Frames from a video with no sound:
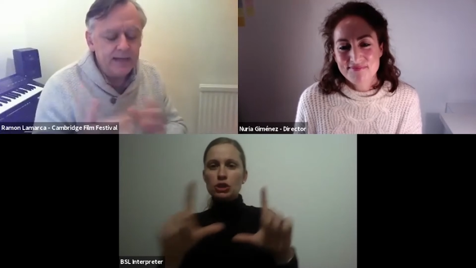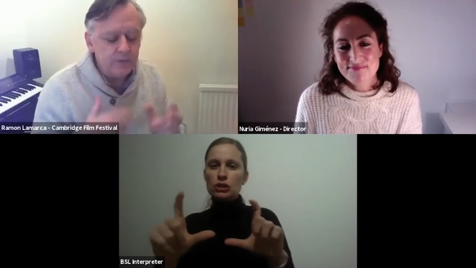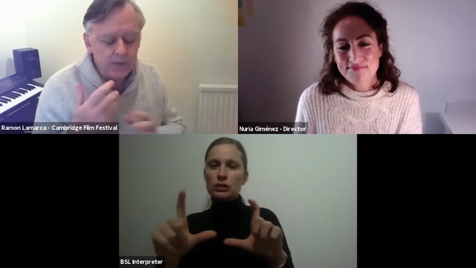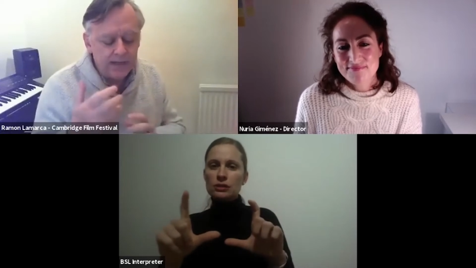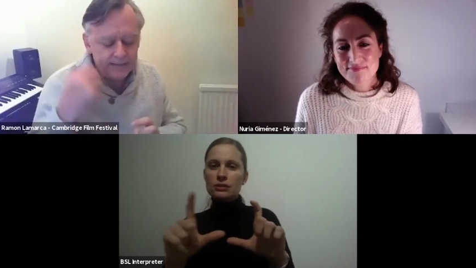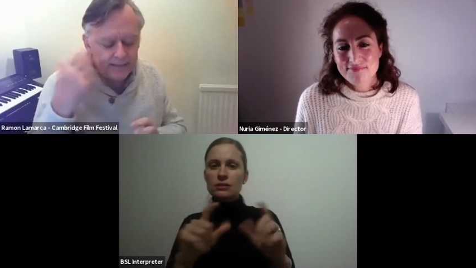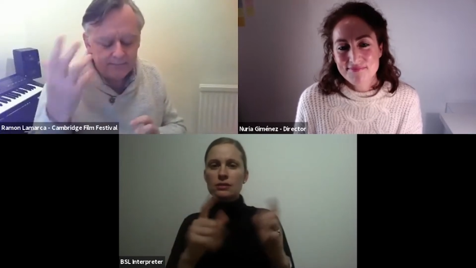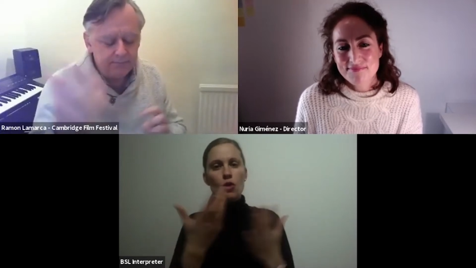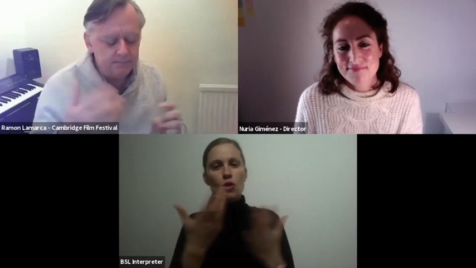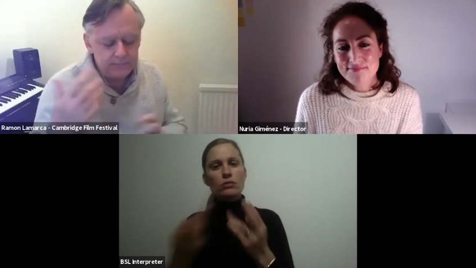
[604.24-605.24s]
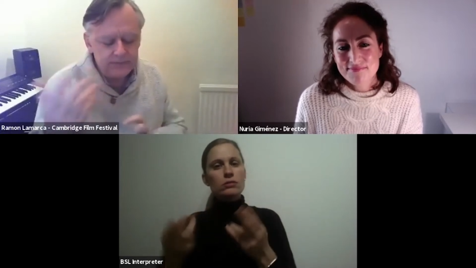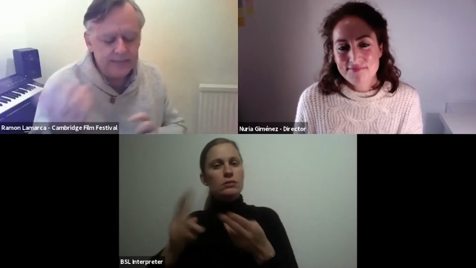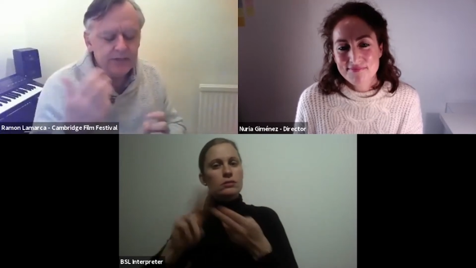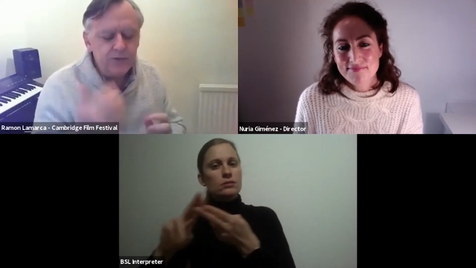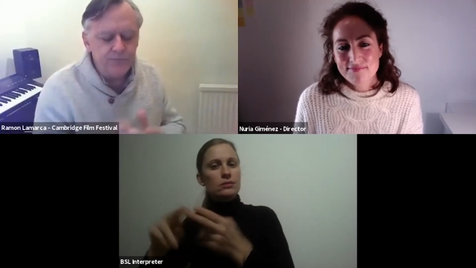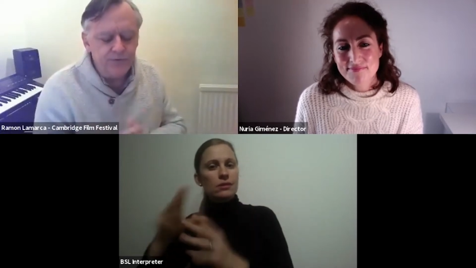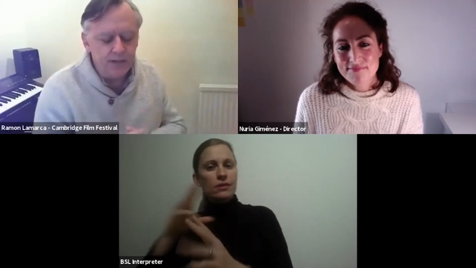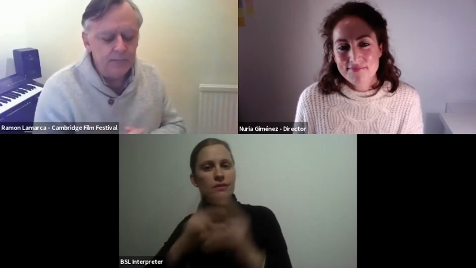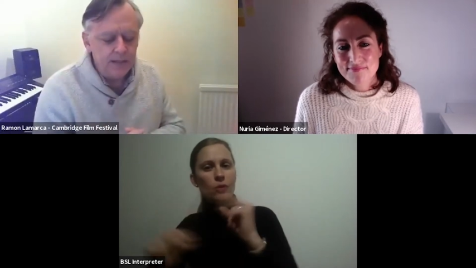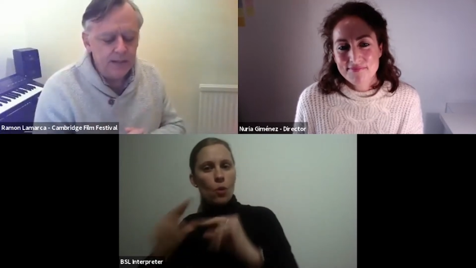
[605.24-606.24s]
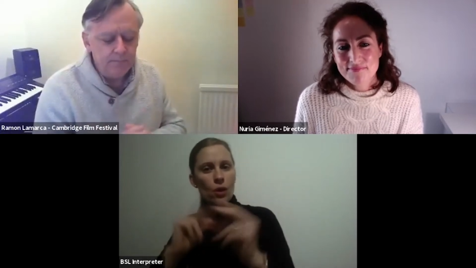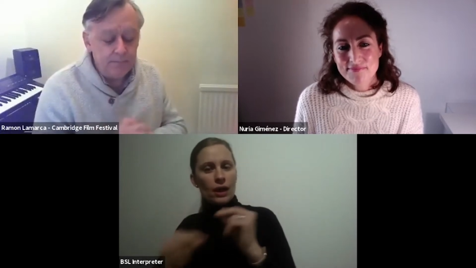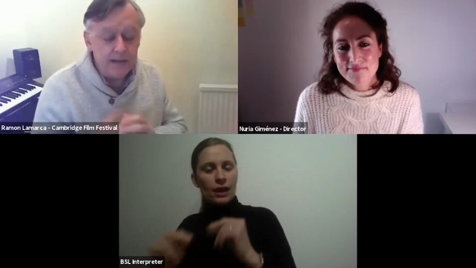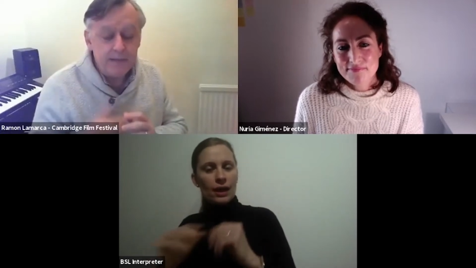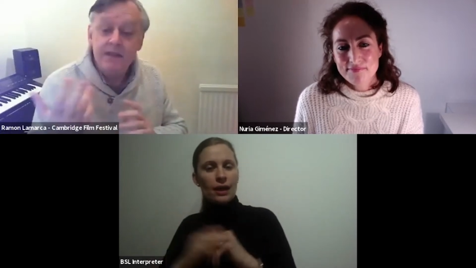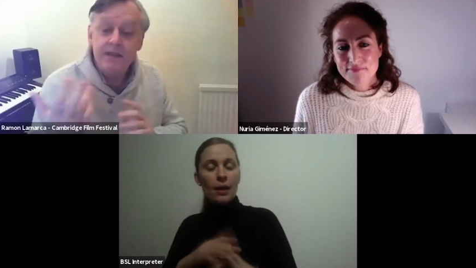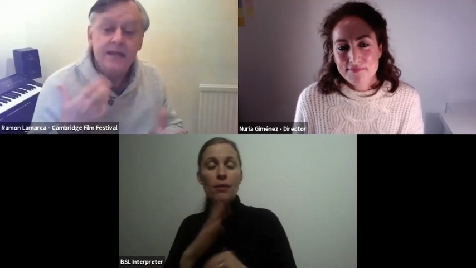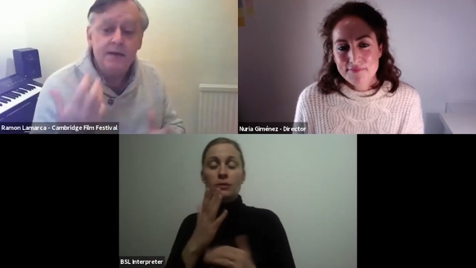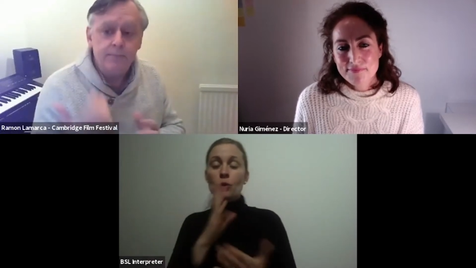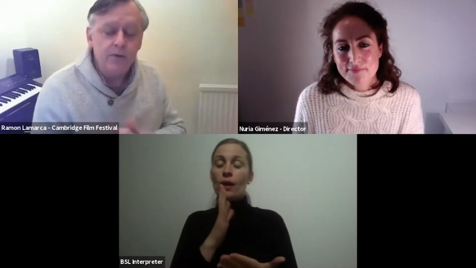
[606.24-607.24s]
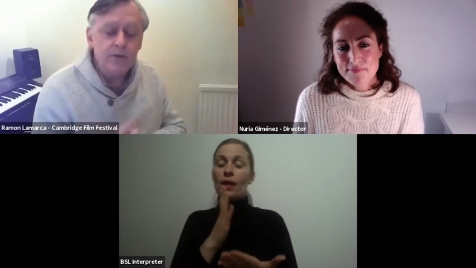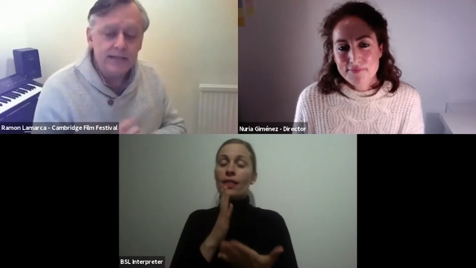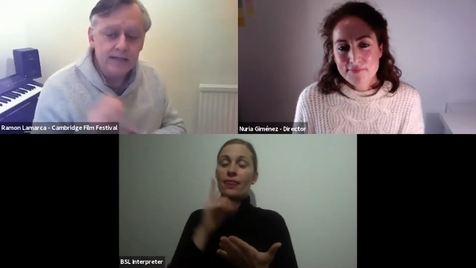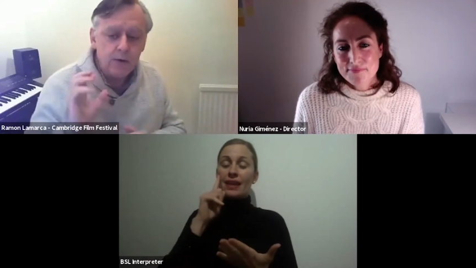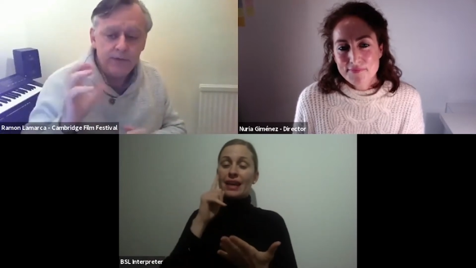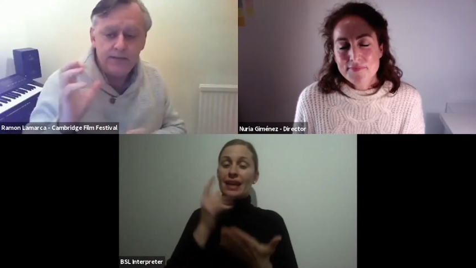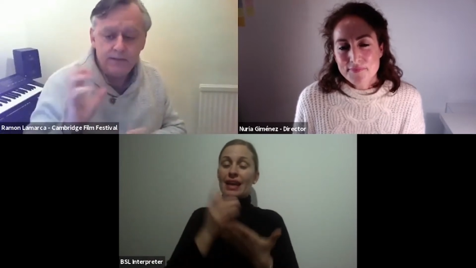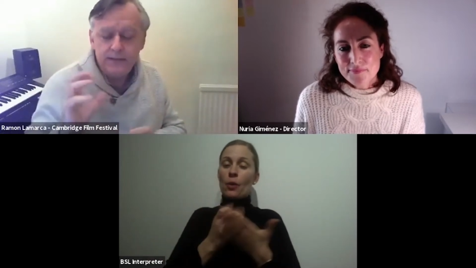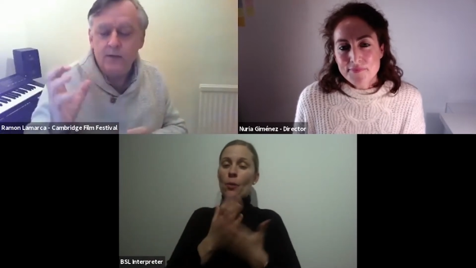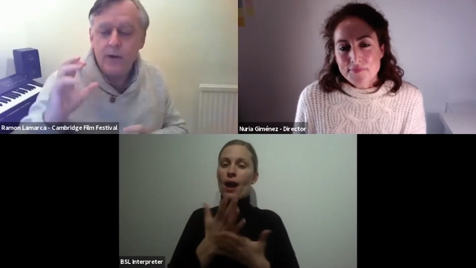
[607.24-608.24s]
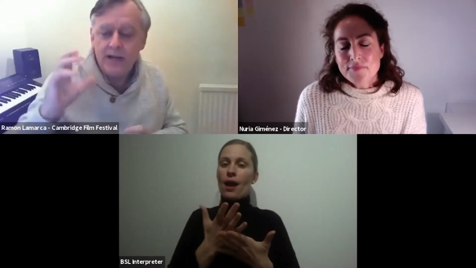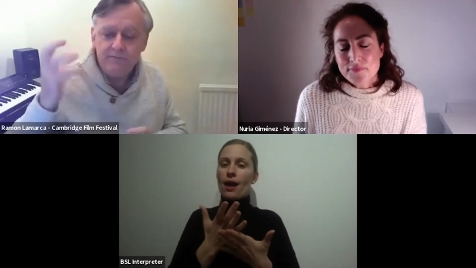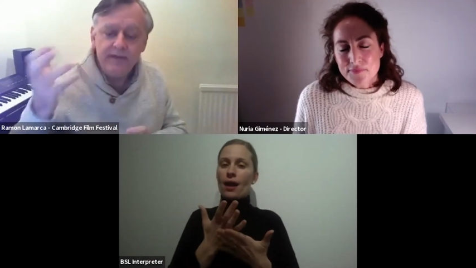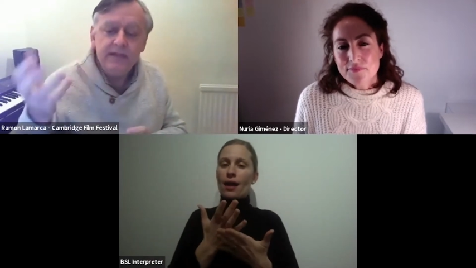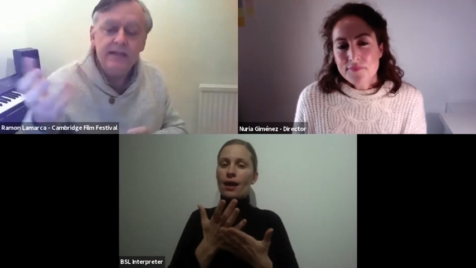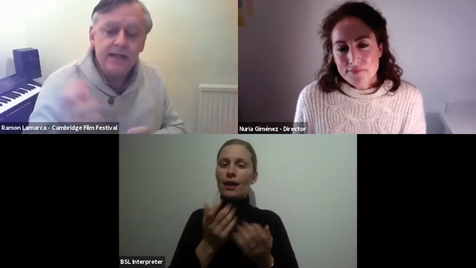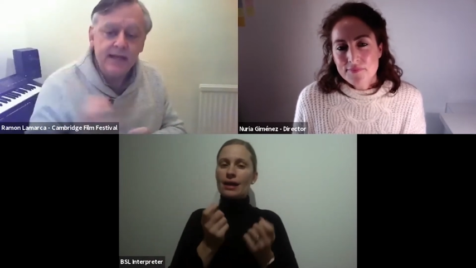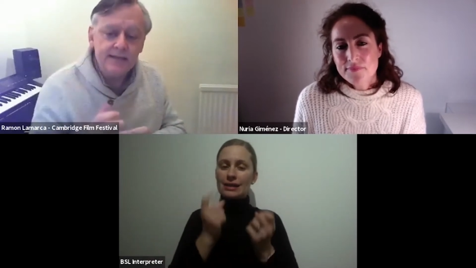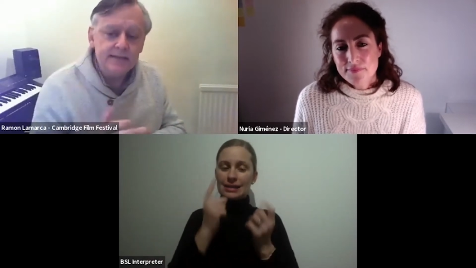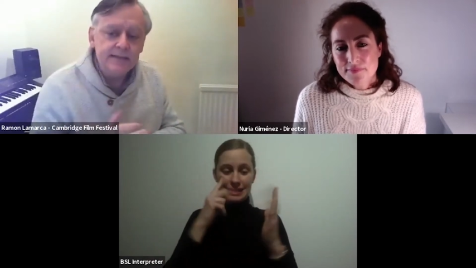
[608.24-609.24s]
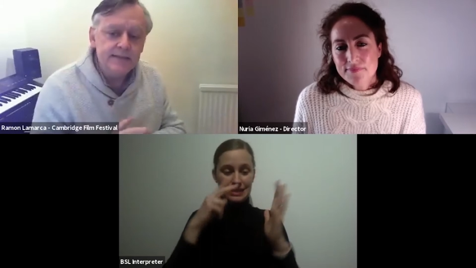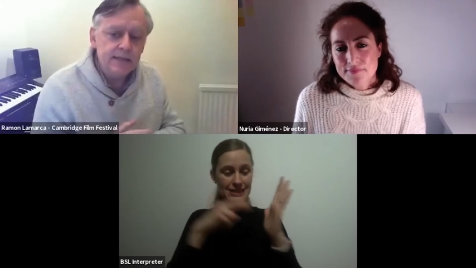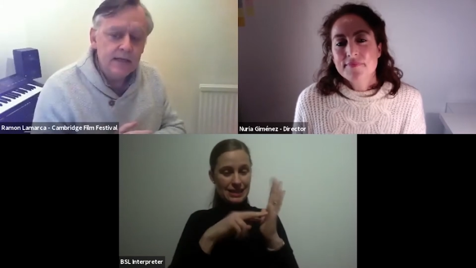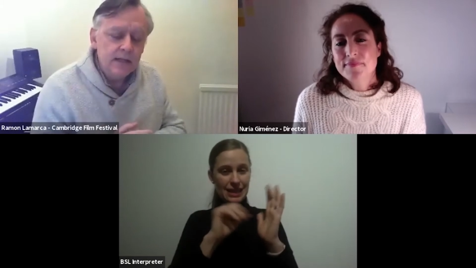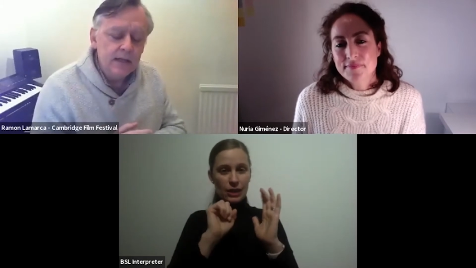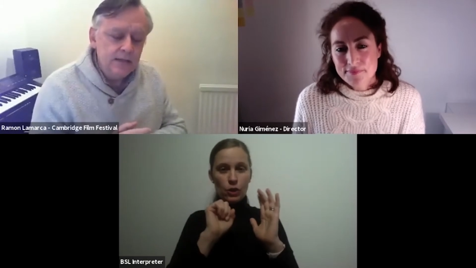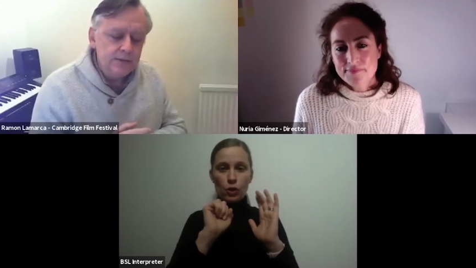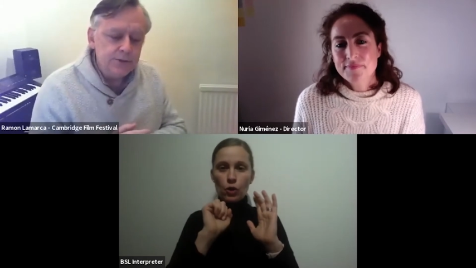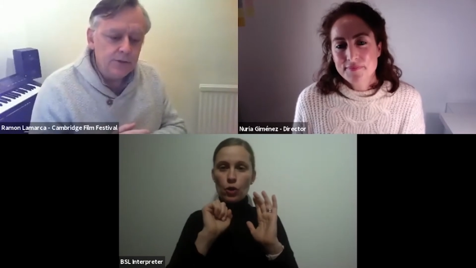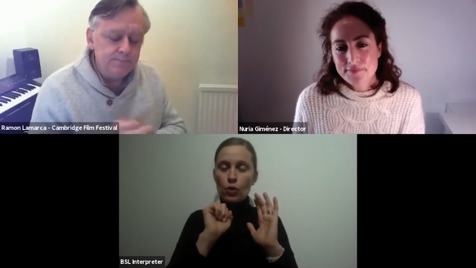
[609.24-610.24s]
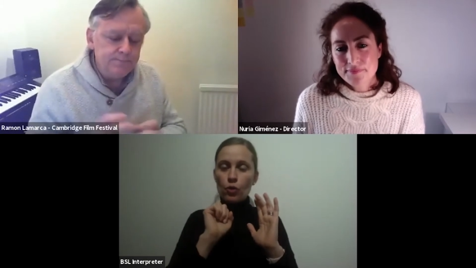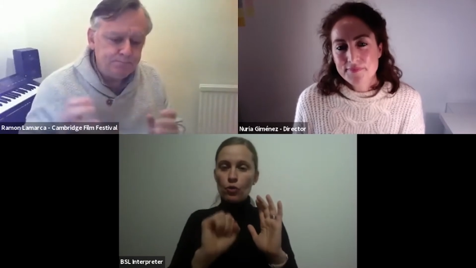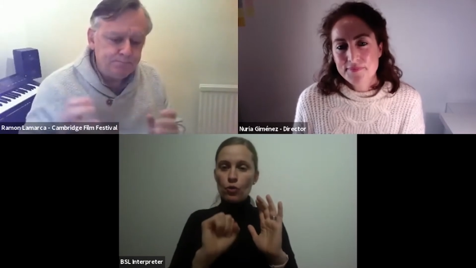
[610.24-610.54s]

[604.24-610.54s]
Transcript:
Speaker 1: in a way that seeing your film made me think about that and how it in a way vindicates this. So